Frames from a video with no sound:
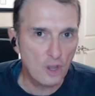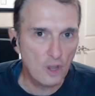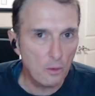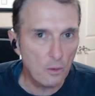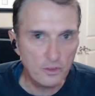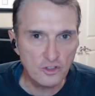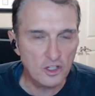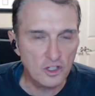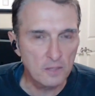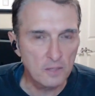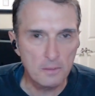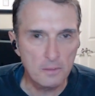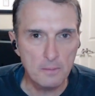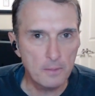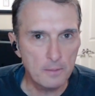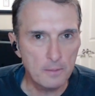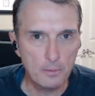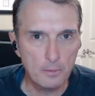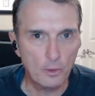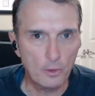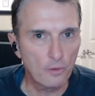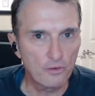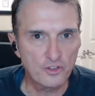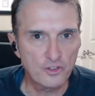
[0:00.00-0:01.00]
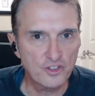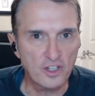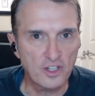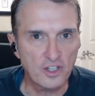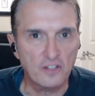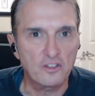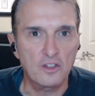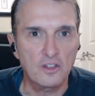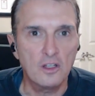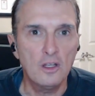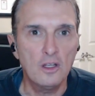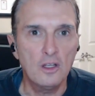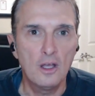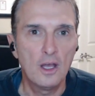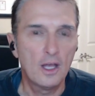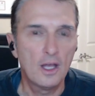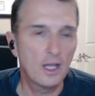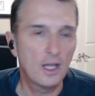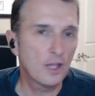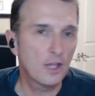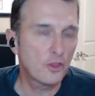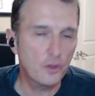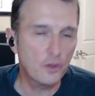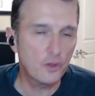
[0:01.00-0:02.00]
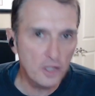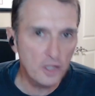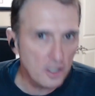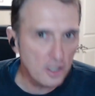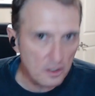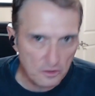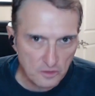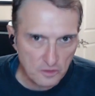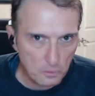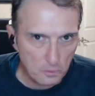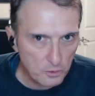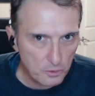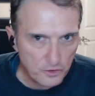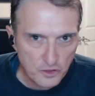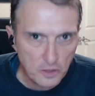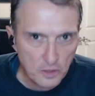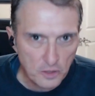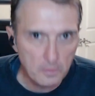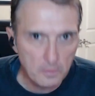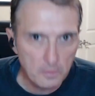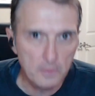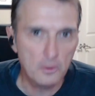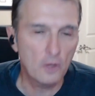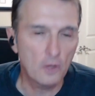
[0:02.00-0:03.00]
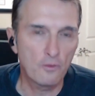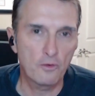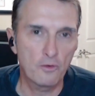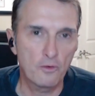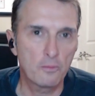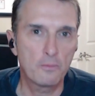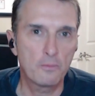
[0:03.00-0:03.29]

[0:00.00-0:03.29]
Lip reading: It's always going to be people over 60. In 30 years, it will still be